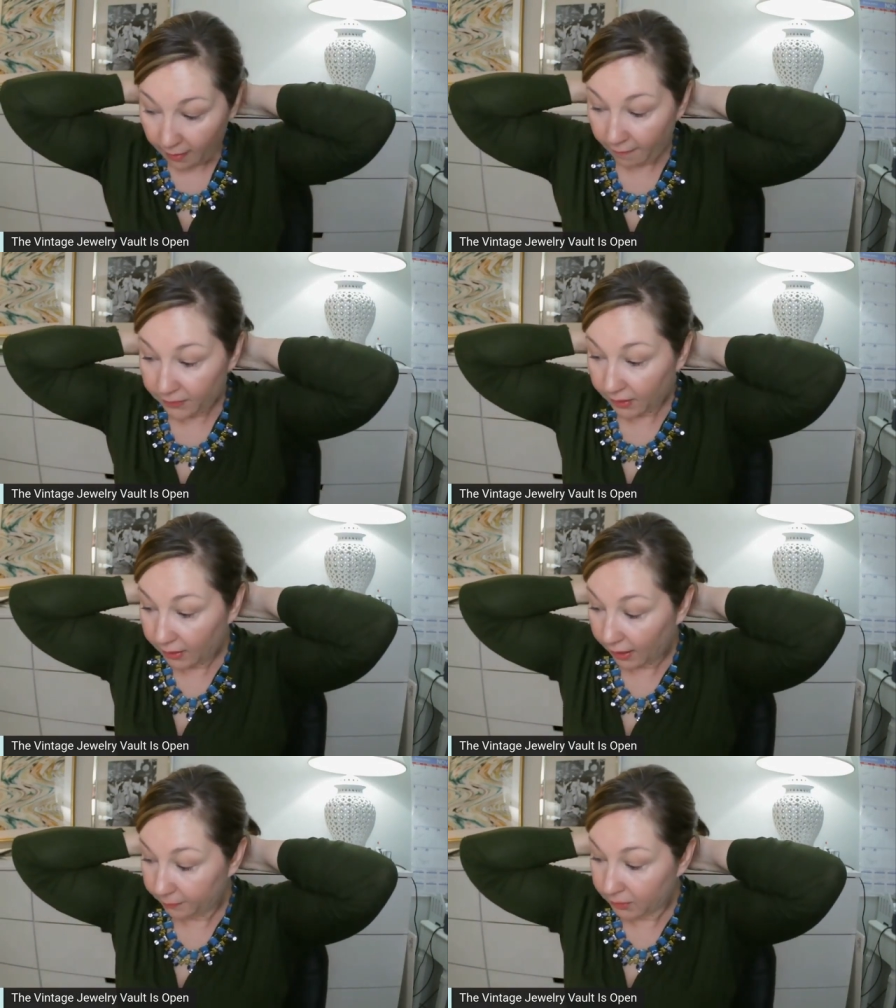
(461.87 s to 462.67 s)
And
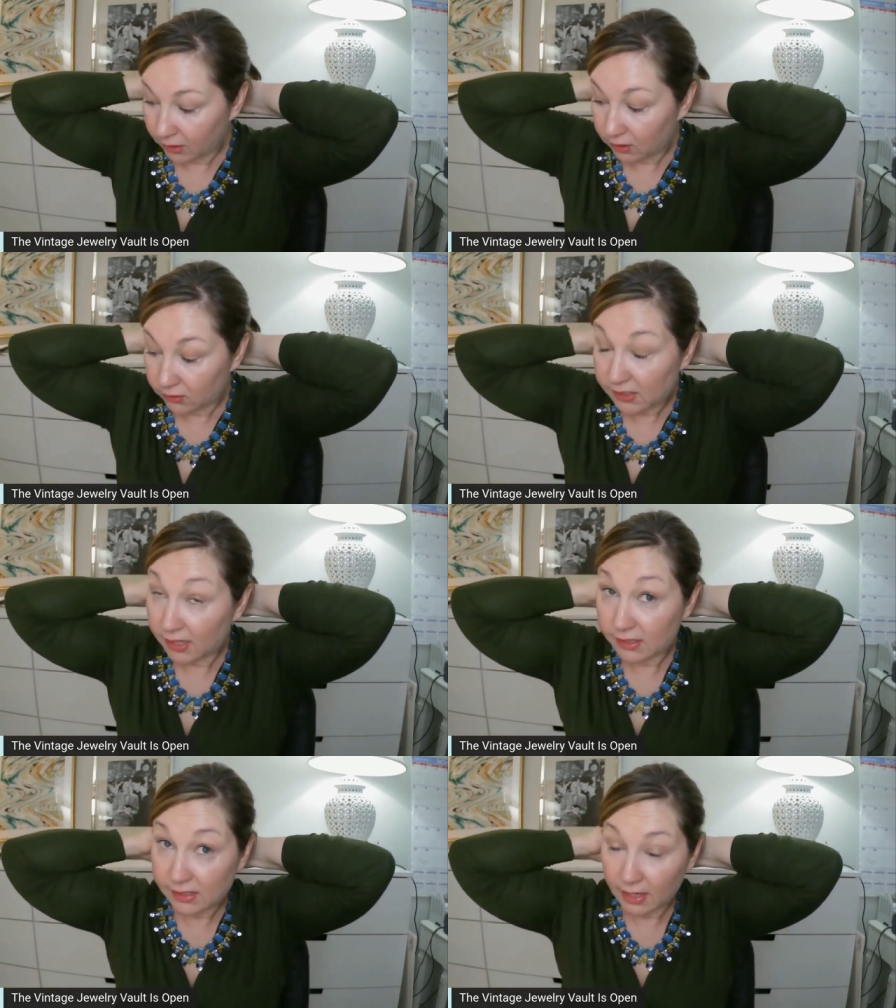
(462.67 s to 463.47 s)
then I'm going to use
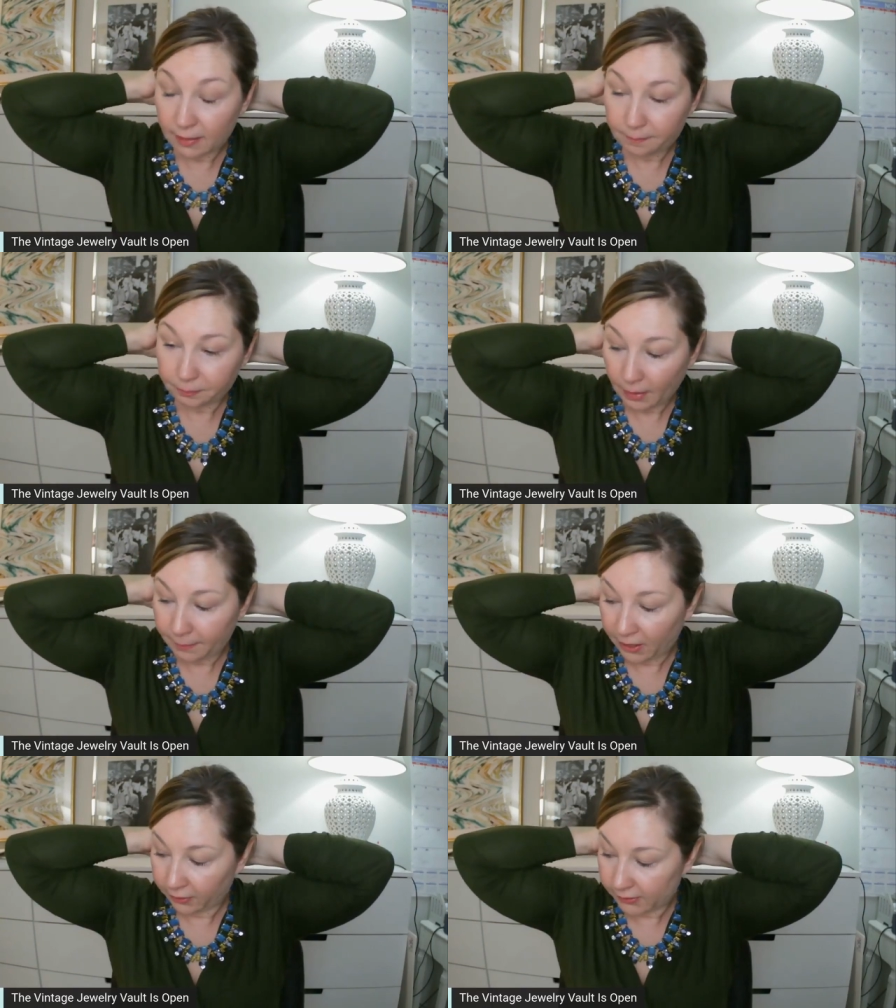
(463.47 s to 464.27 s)
that same
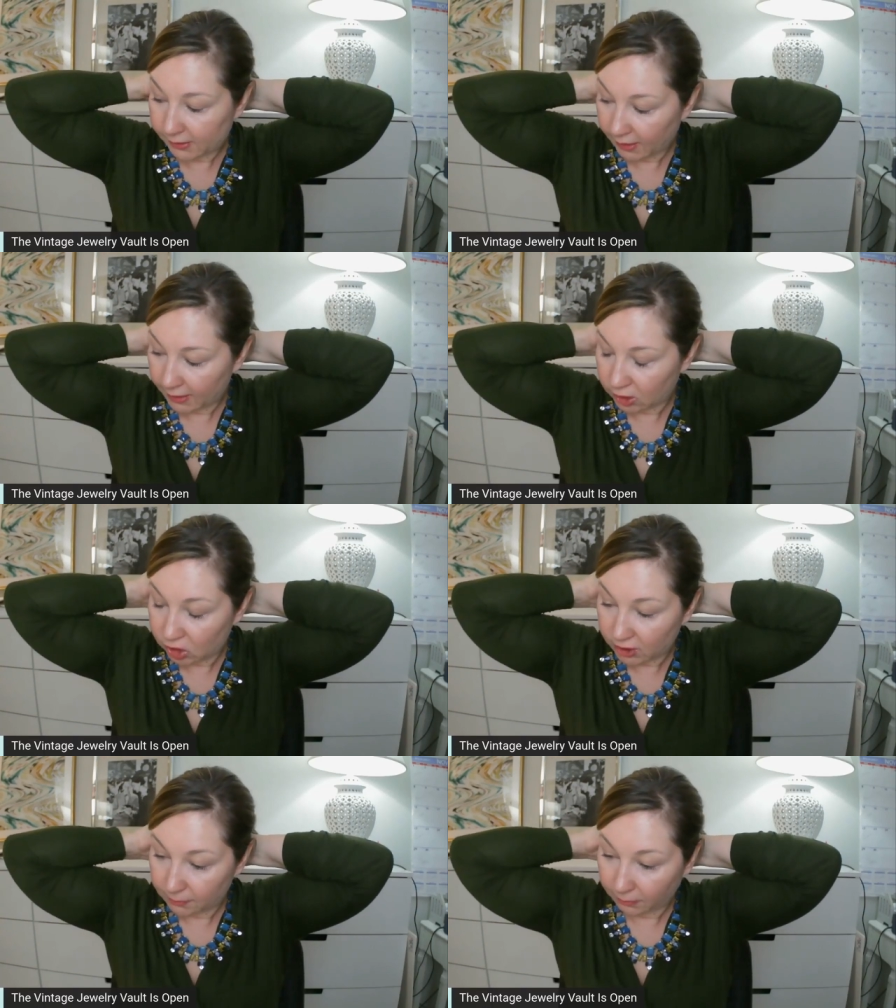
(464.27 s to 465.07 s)
Paris and
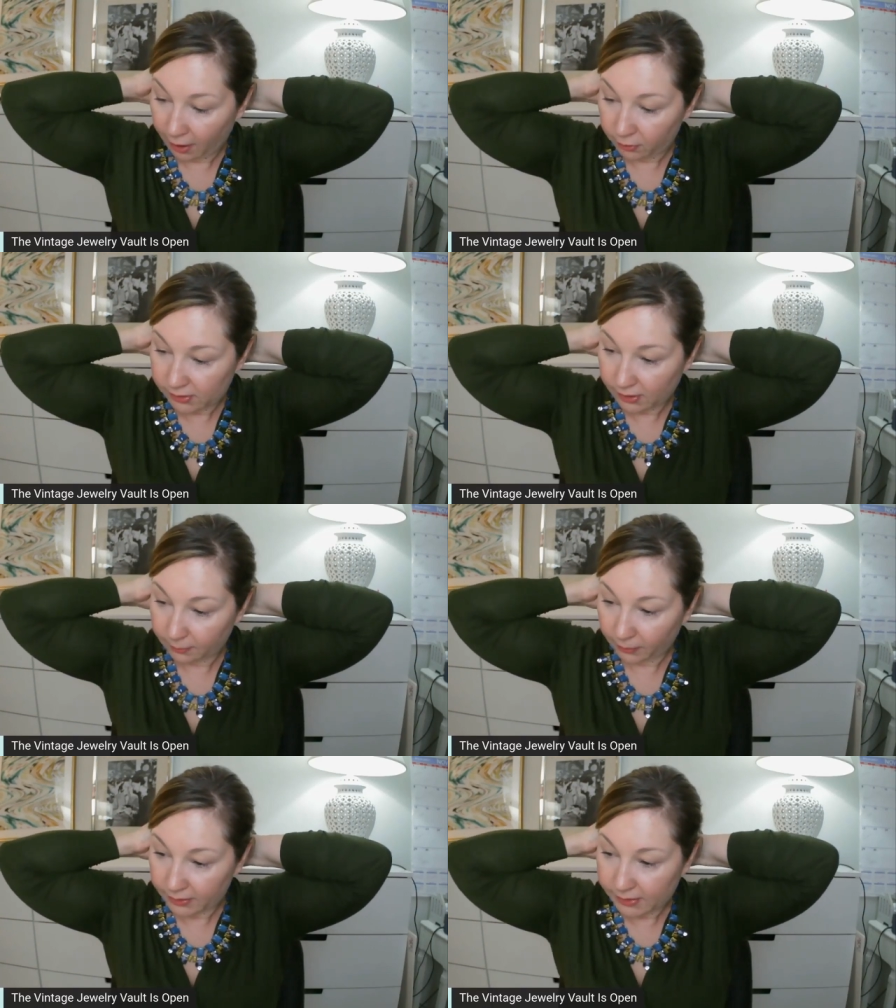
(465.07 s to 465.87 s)
HD blouse that I
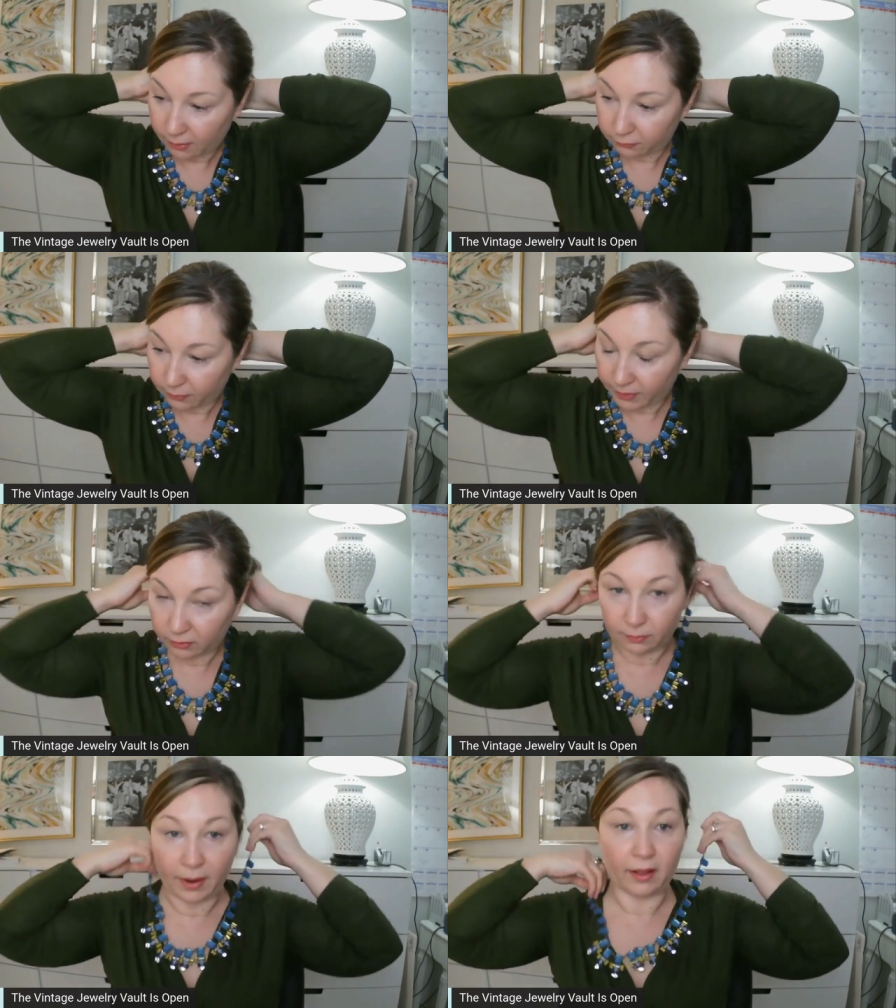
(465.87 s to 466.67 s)
brought down from
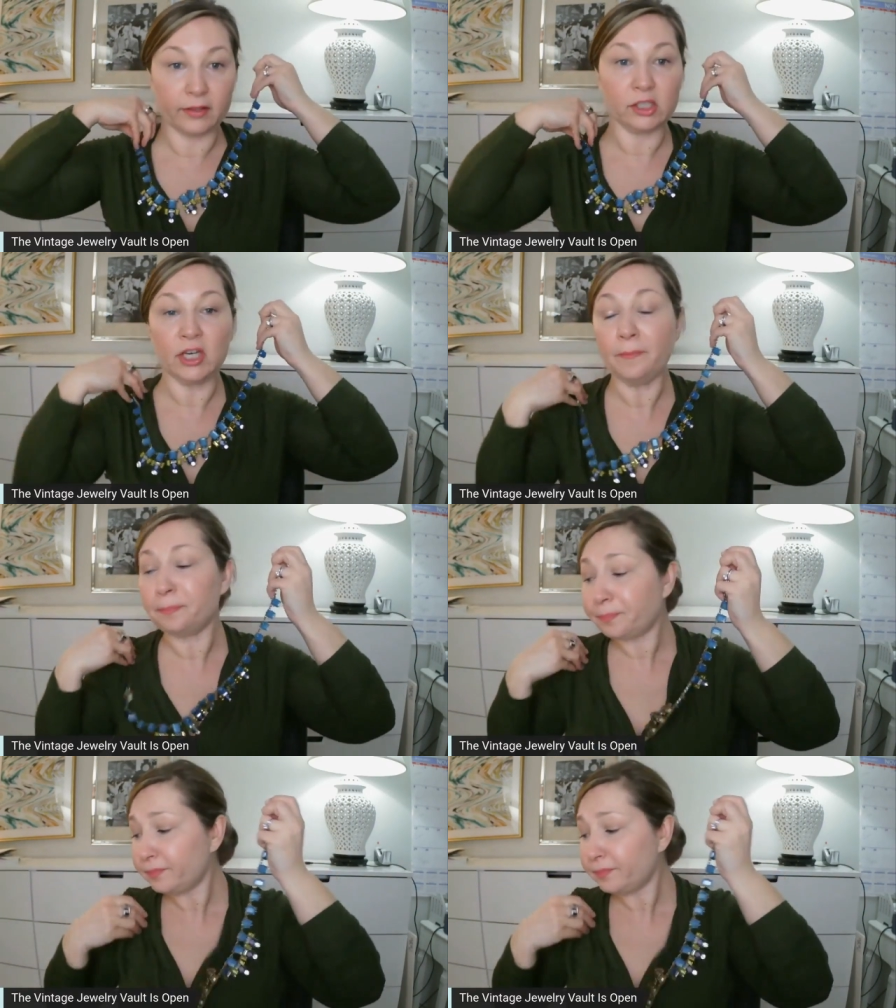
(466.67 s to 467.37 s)
Anthropologie